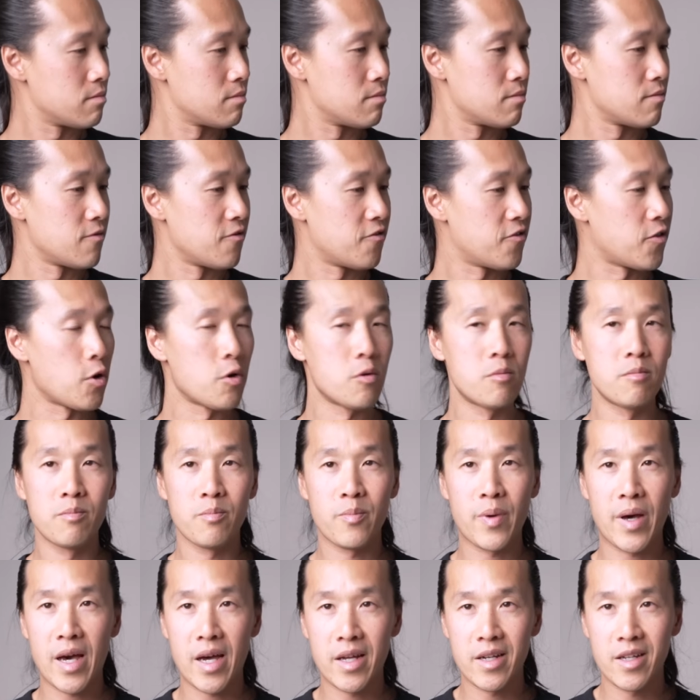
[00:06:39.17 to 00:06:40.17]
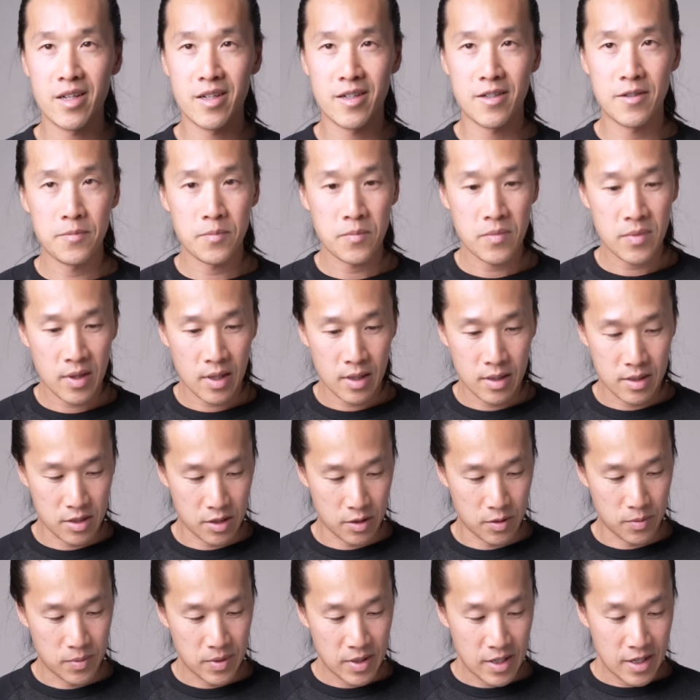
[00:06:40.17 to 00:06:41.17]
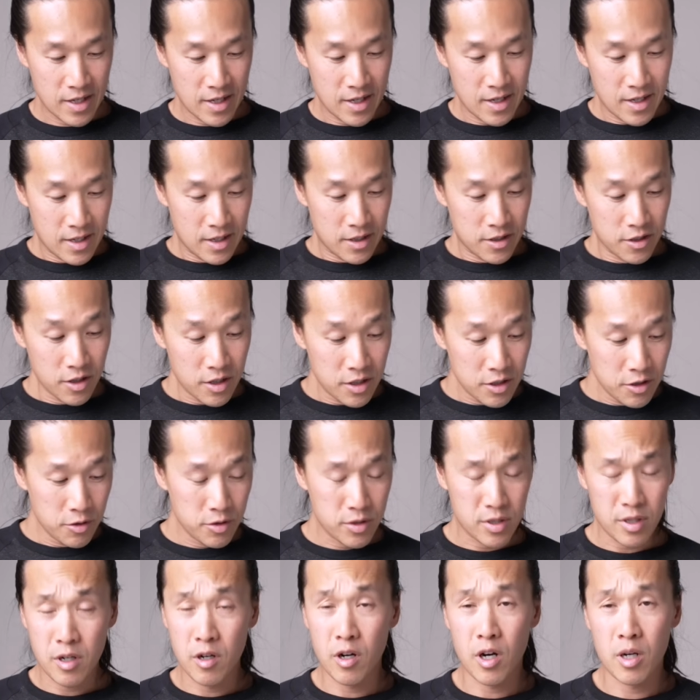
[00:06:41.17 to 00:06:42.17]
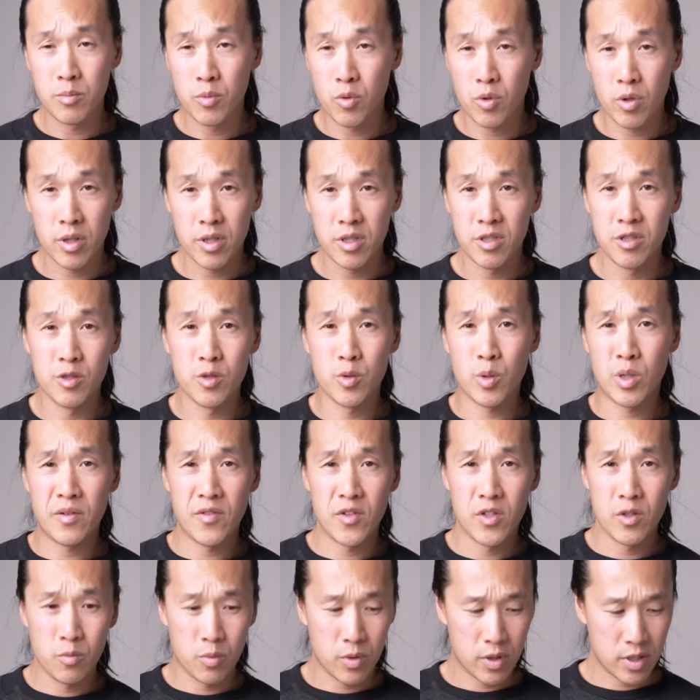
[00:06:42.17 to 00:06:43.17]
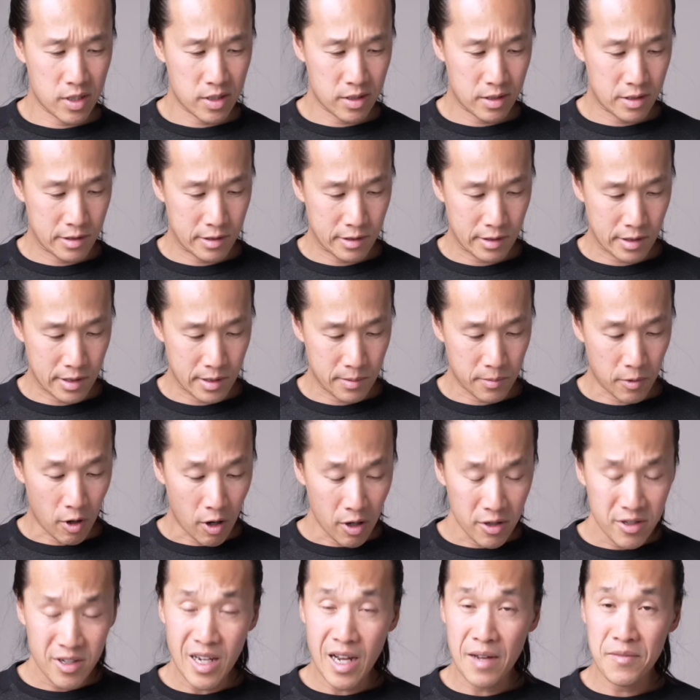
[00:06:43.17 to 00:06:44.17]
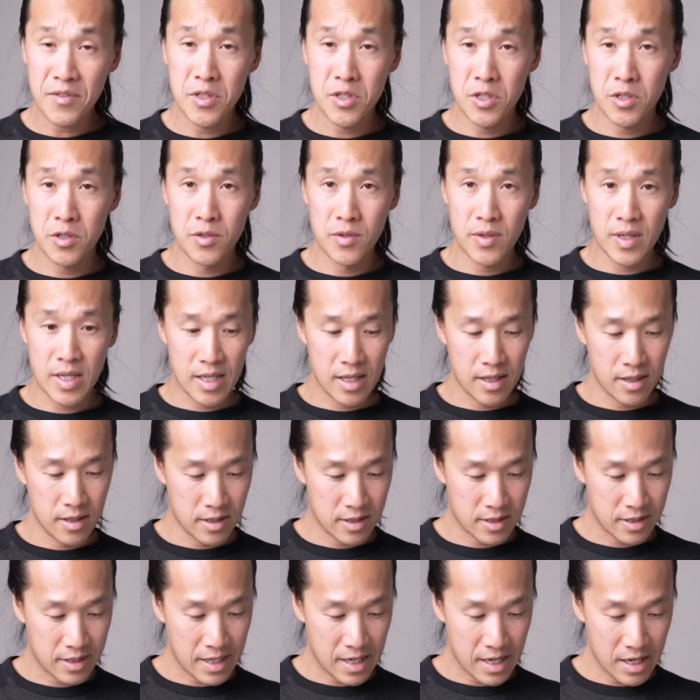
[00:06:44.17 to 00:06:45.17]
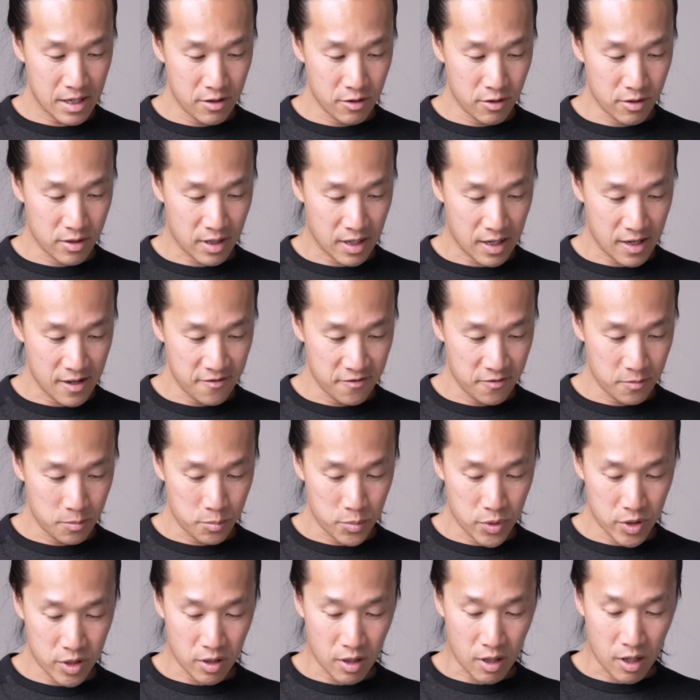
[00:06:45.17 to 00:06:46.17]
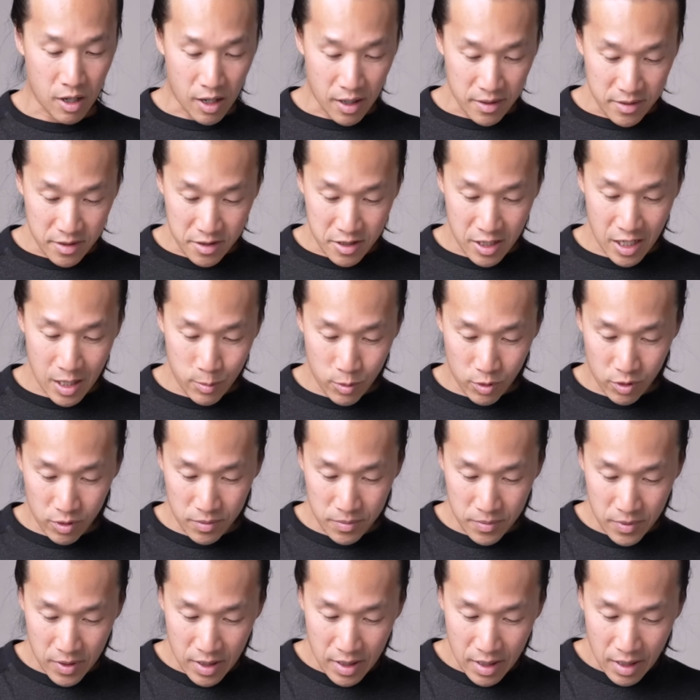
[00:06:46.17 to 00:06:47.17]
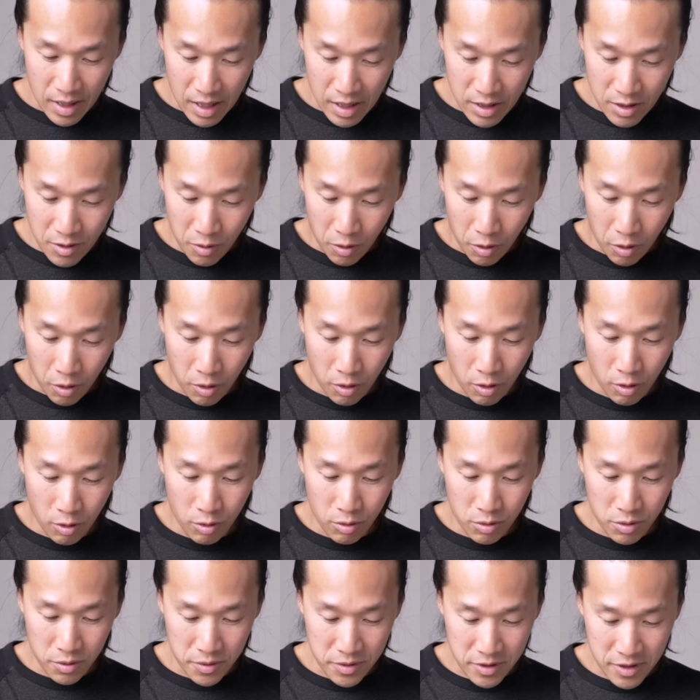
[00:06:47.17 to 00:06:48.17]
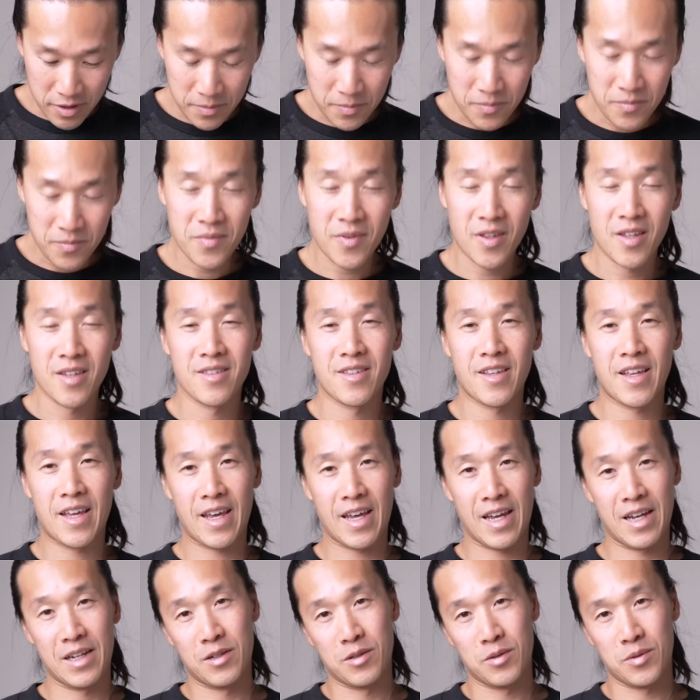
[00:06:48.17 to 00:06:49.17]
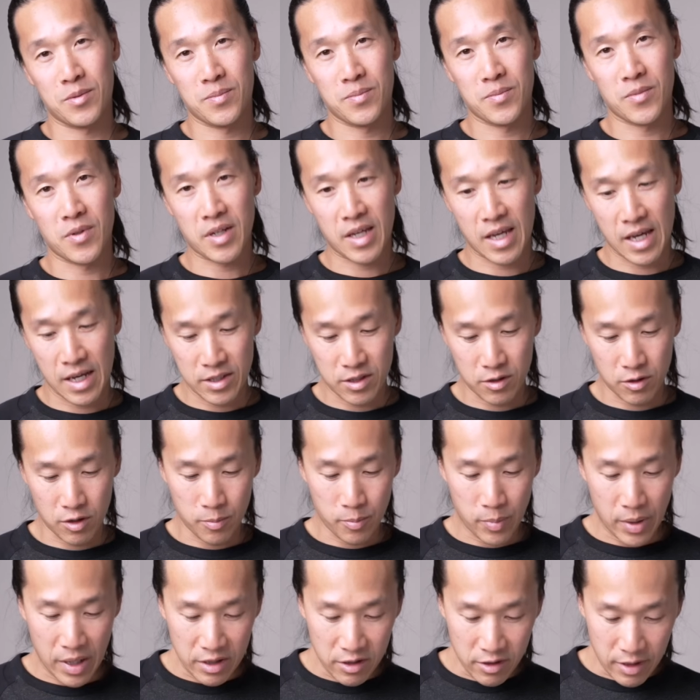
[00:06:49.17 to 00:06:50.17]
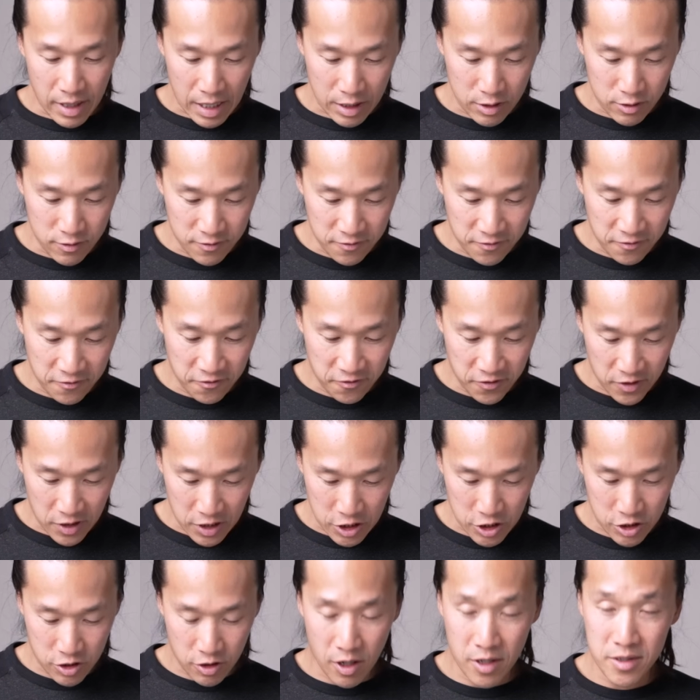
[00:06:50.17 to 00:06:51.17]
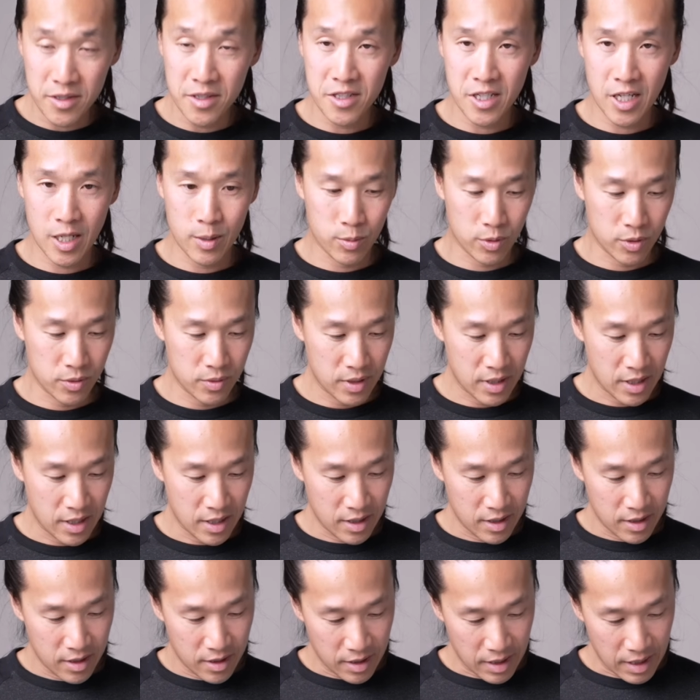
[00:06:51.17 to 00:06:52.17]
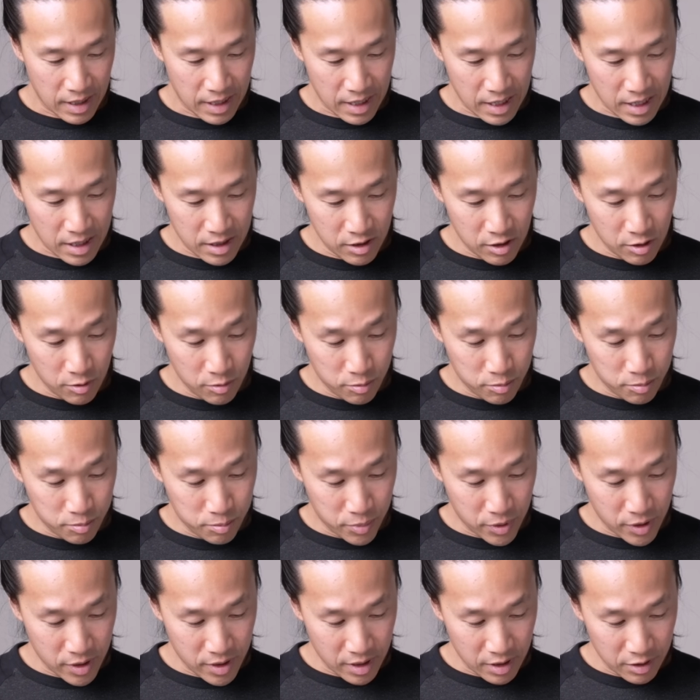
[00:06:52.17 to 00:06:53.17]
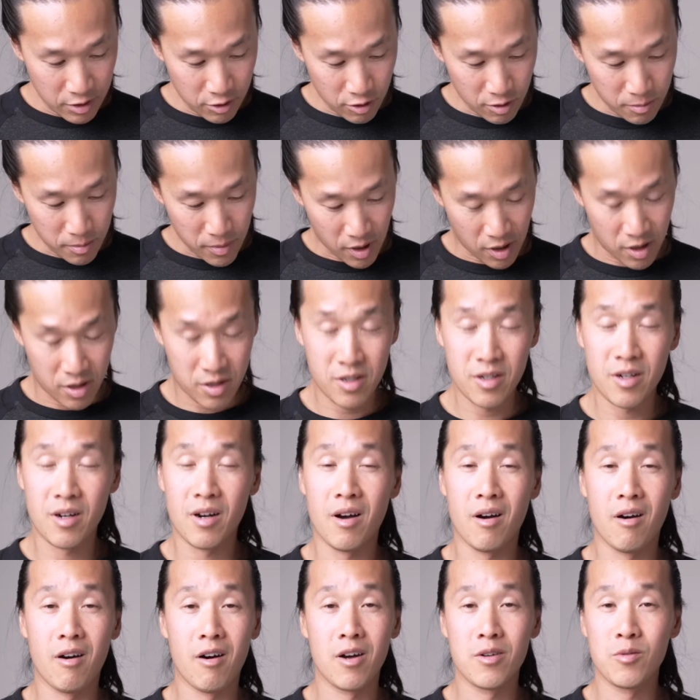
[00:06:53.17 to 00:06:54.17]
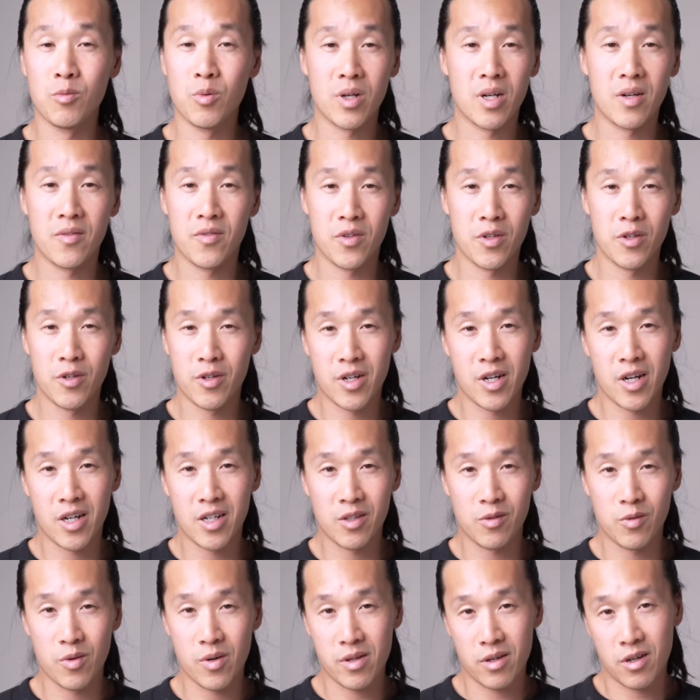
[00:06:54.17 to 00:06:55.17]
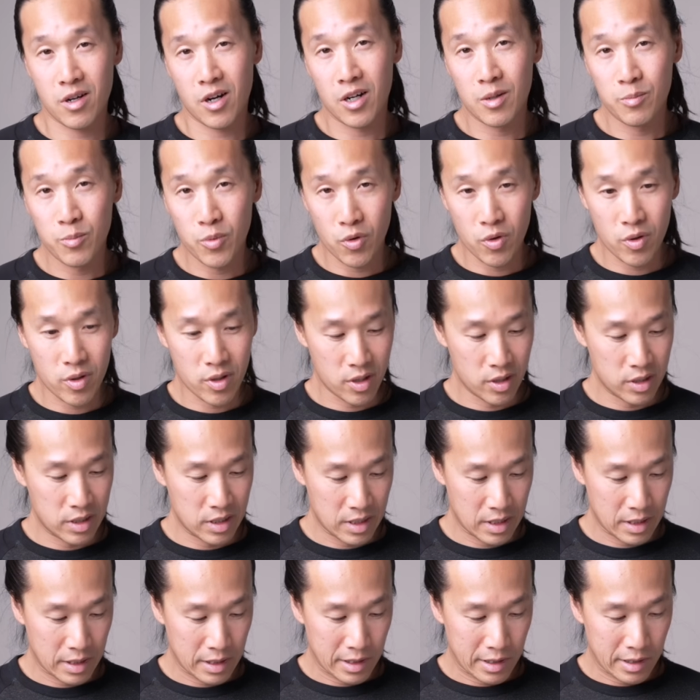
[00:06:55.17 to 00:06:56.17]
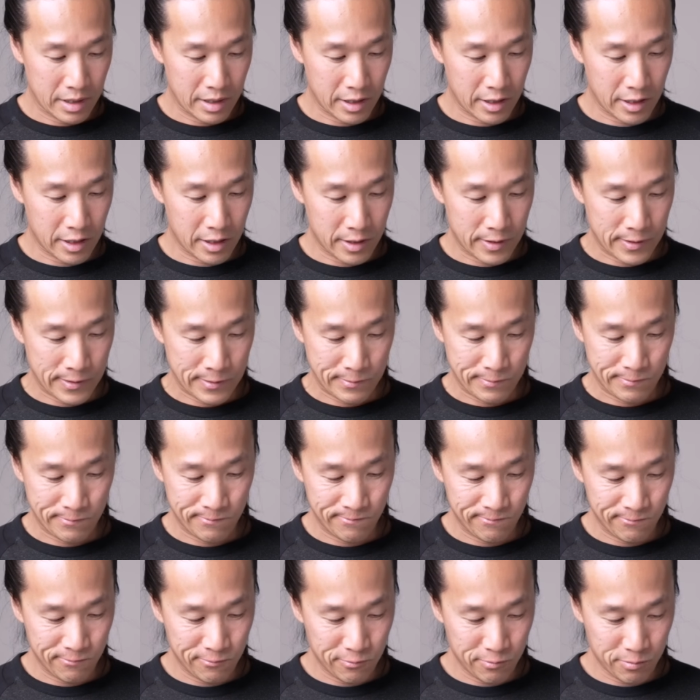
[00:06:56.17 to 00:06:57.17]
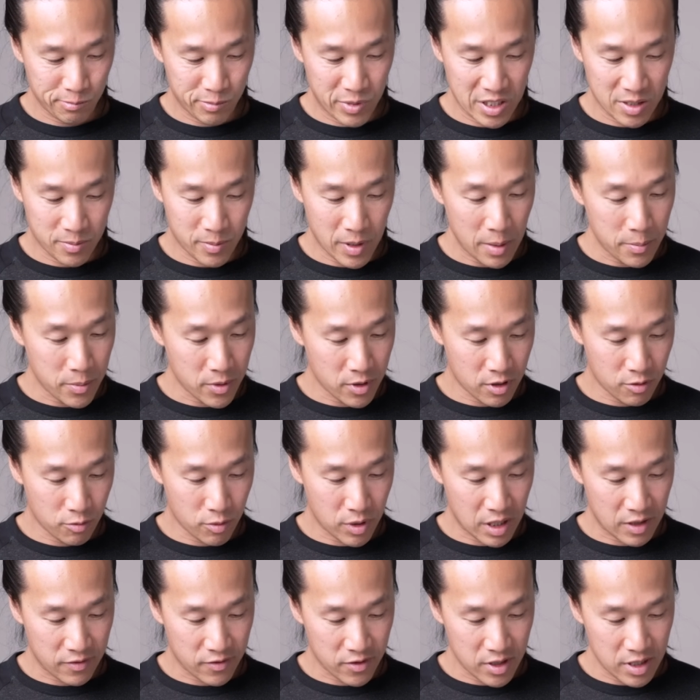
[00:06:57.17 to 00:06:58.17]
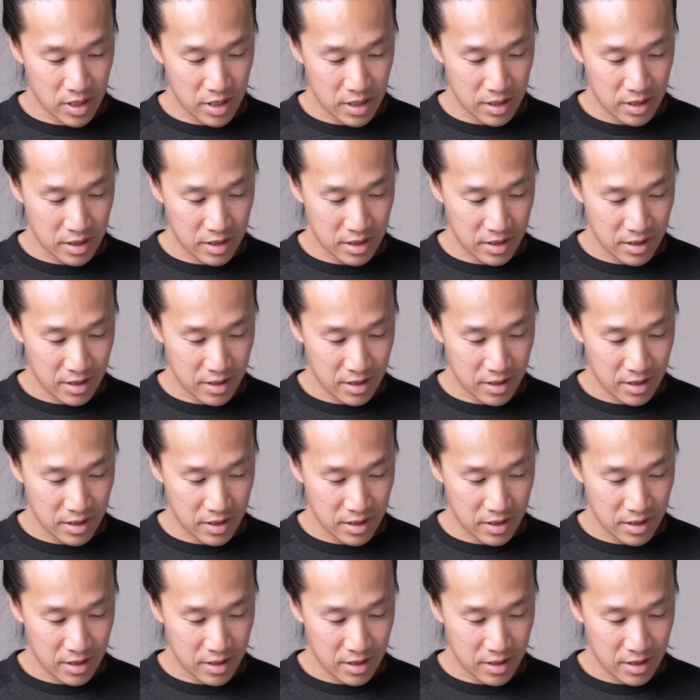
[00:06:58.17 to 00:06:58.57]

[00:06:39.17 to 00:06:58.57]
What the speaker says: foam pad here. So you can use a cardboard, you can use whatever you want. All you have to do is take your knife, put it on the table, and you hold the handle. Okay, so you pin your handle flush on the table, and you put a little mark on whatever you're cutting with, a cardboard, piece of paper, whatever it is,